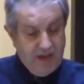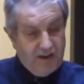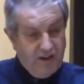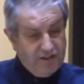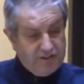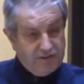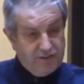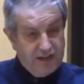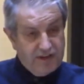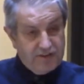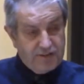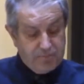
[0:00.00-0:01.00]
And also
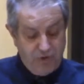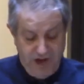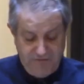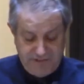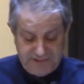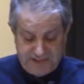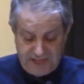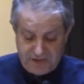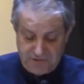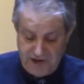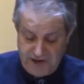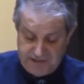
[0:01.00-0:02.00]
later, the prophet
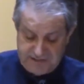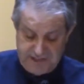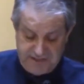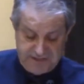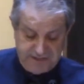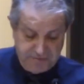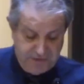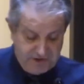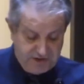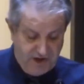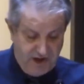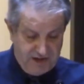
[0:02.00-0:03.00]
Zechariah said this
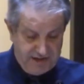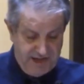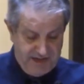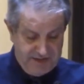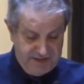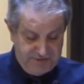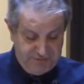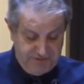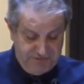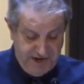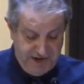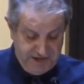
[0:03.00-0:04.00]
about God and his
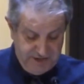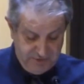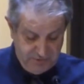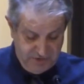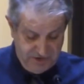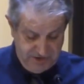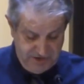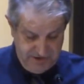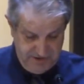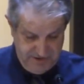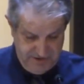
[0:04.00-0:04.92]
refining work.